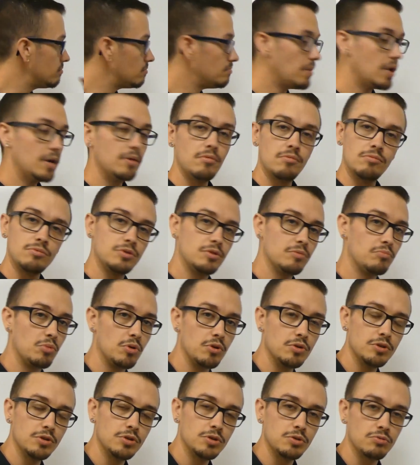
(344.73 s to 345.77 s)
minimum
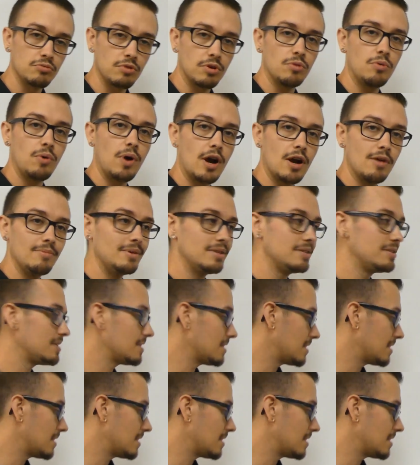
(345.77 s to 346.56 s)
submergence requirements.